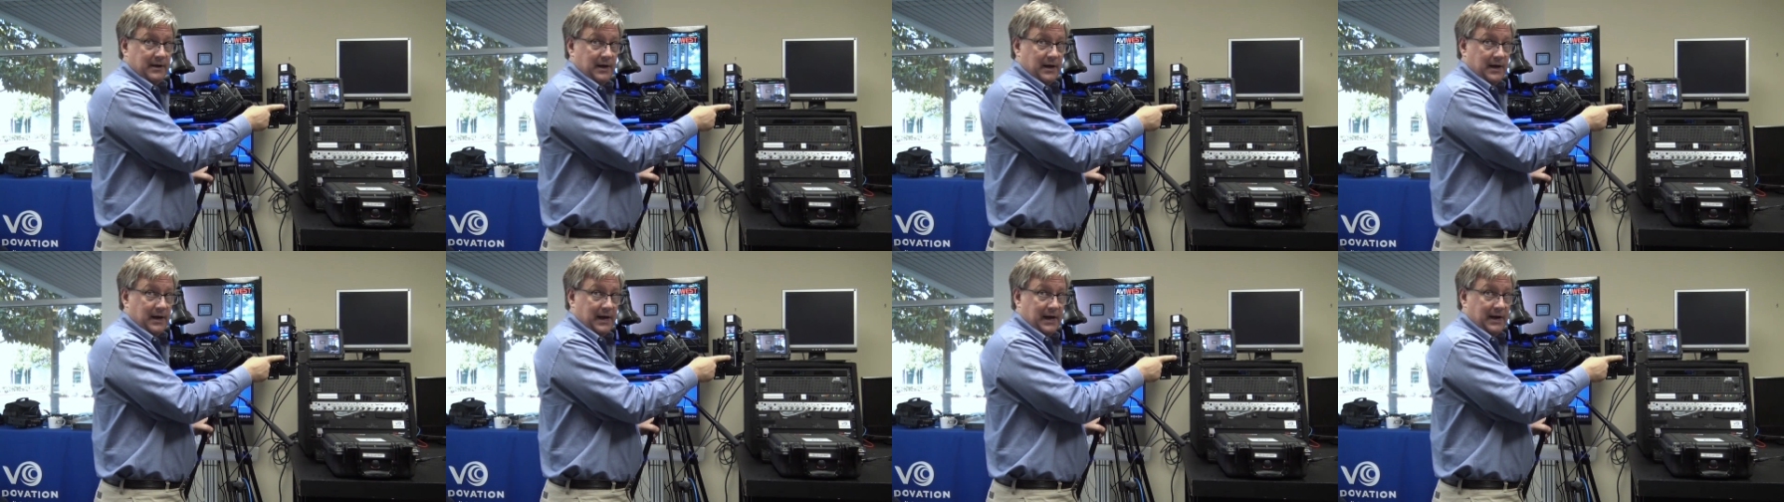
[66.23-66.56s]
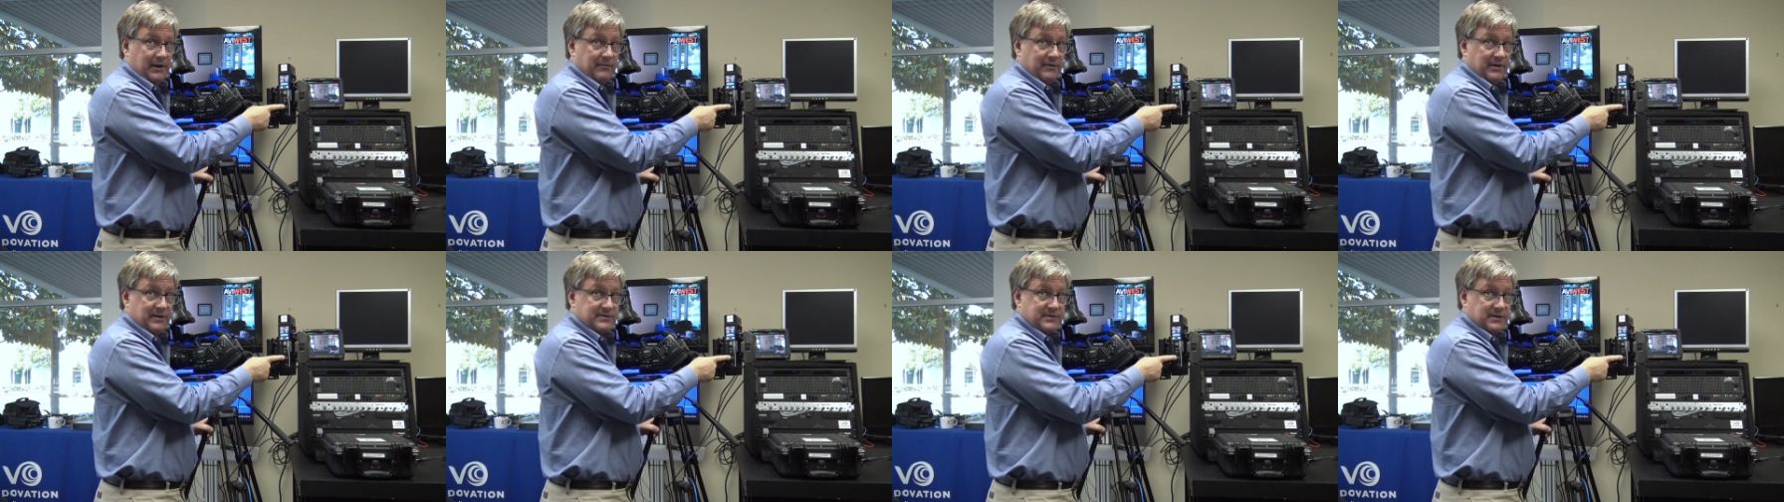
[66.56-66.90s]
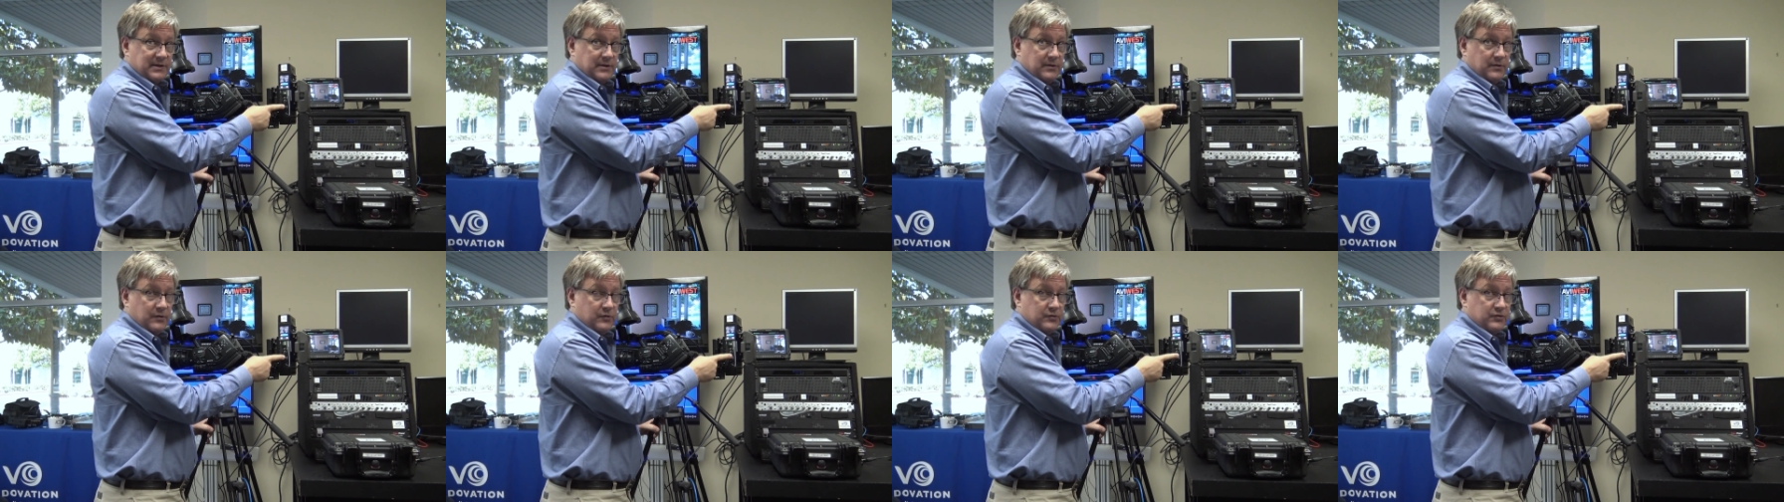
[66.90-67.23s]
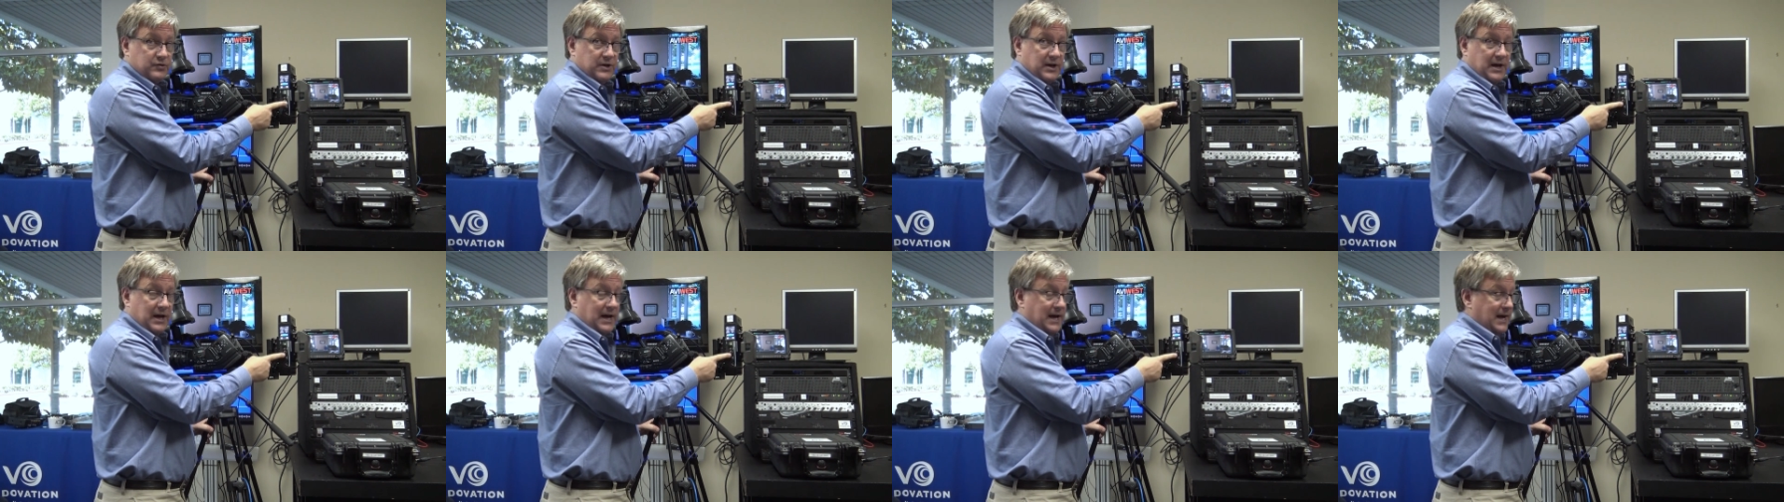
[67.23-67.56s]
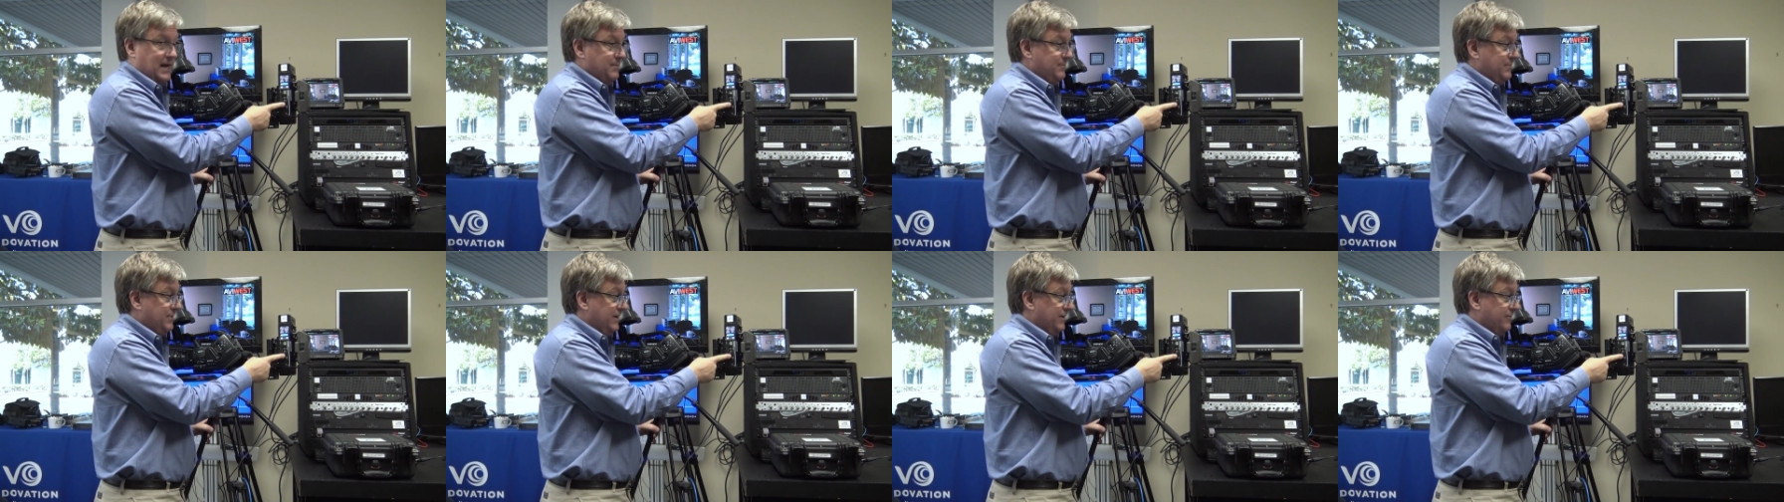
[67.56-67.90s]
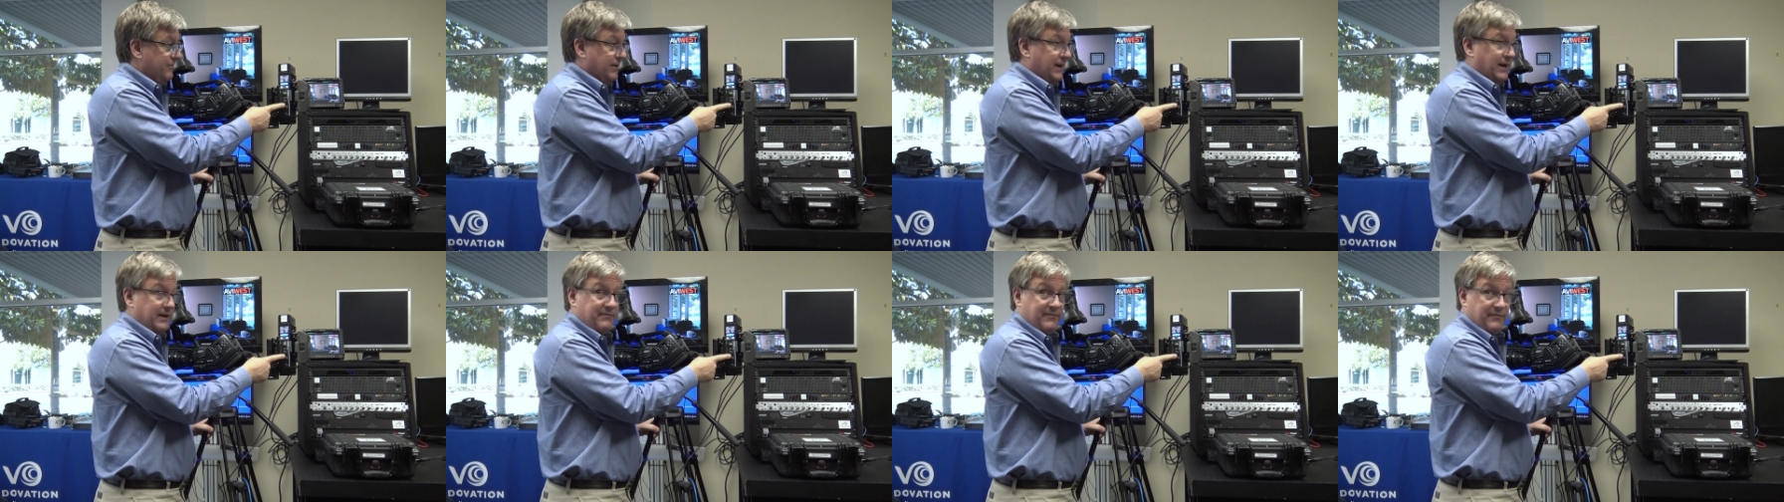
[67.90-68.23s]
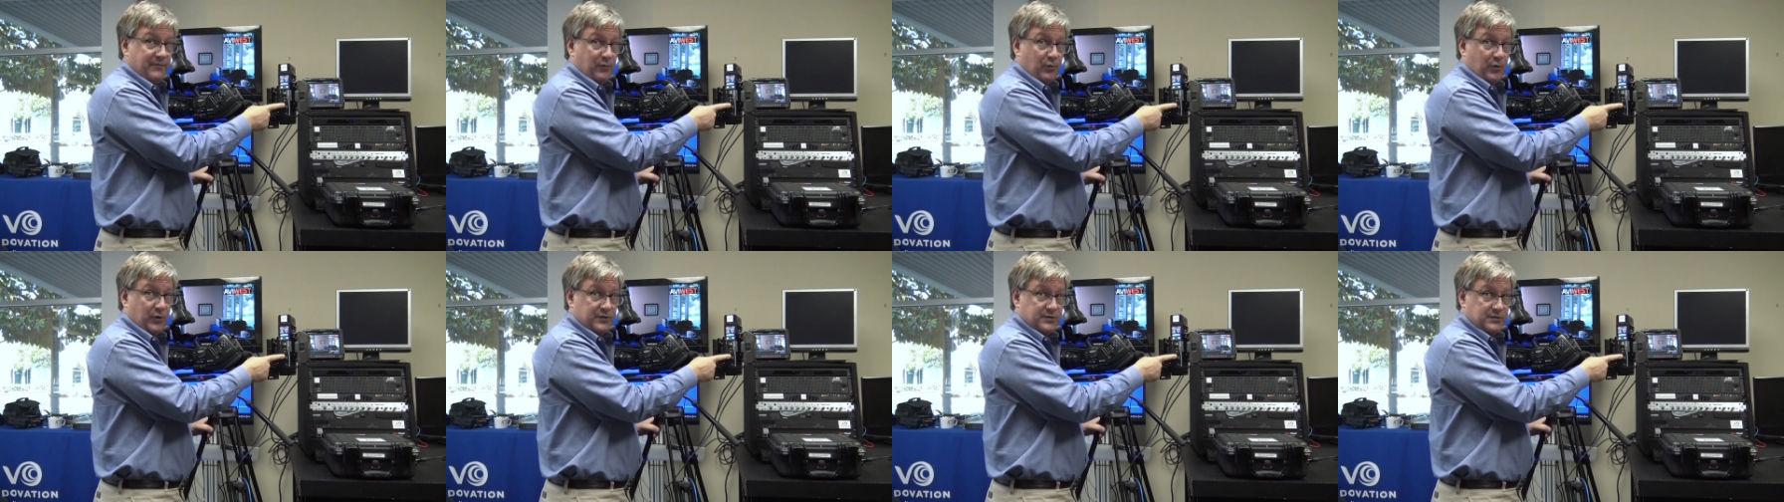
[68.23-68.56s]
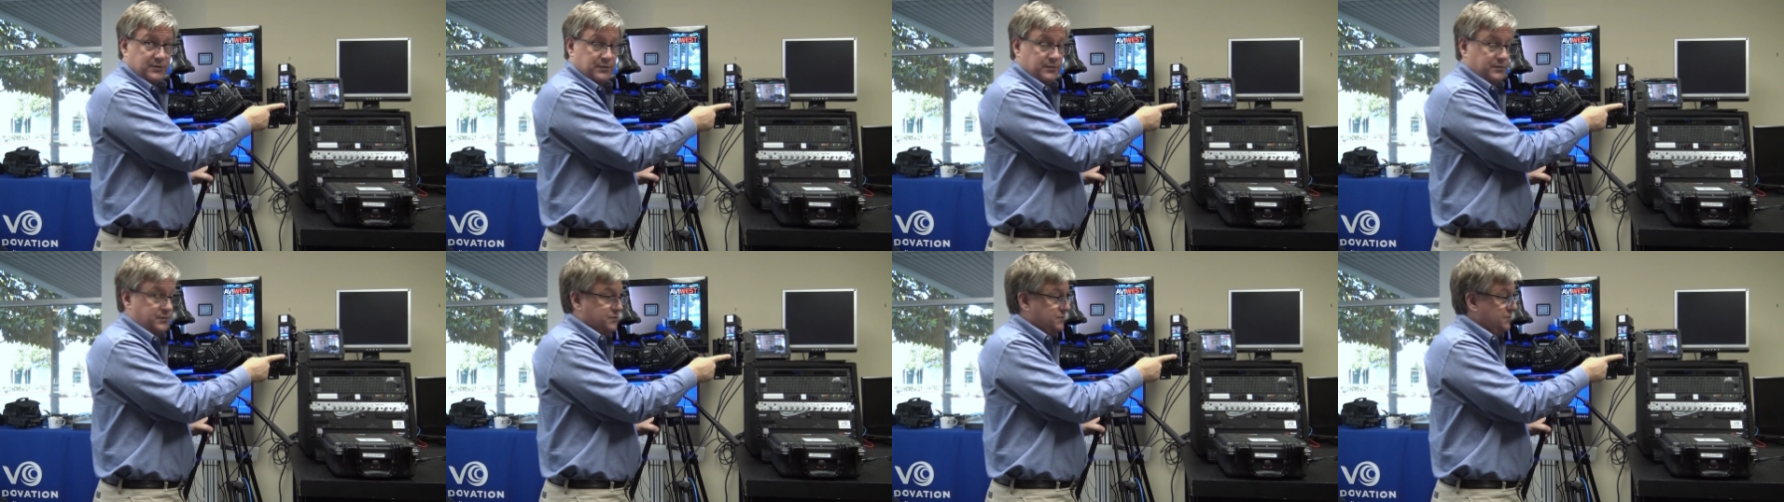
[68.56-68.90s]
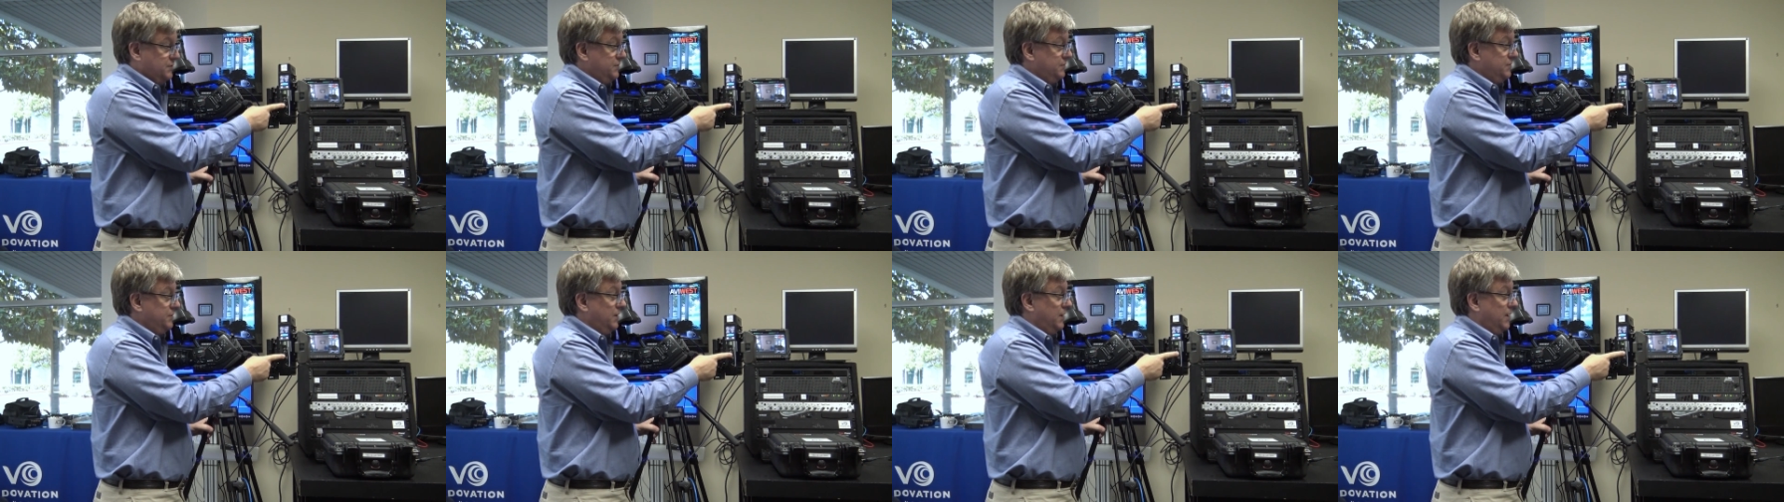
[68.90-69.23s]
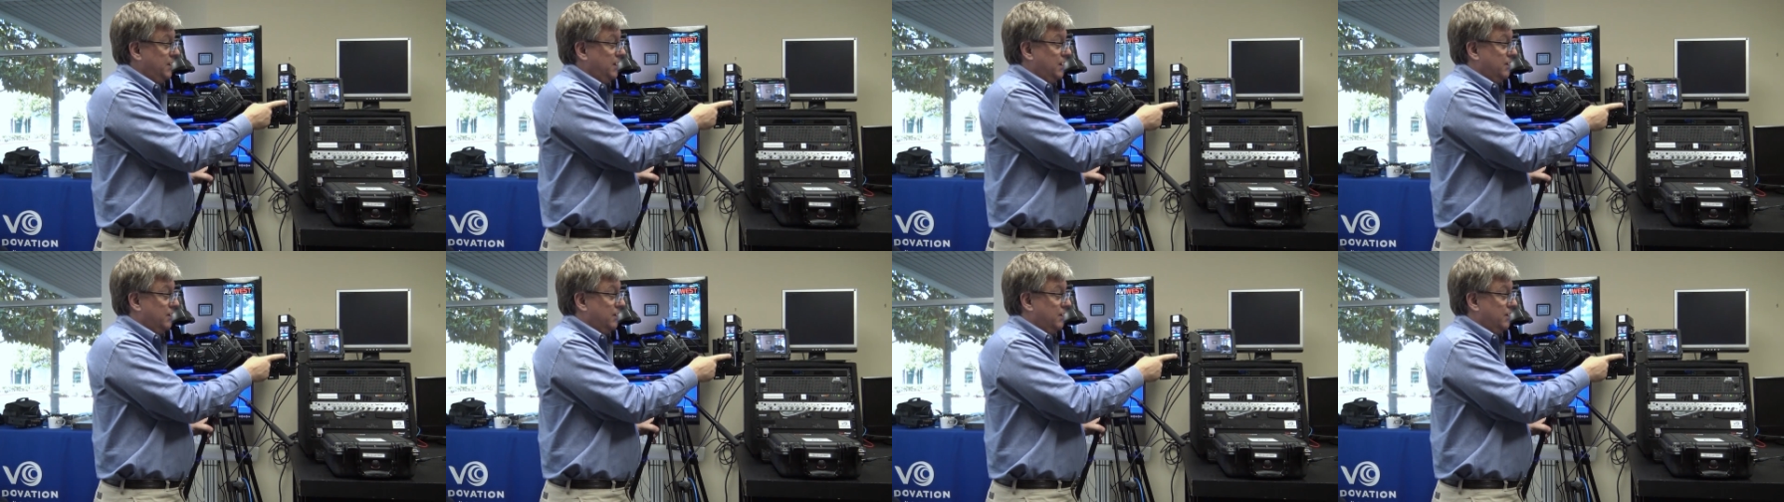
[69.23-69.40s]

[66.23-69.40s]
high resolution, high bit rate 422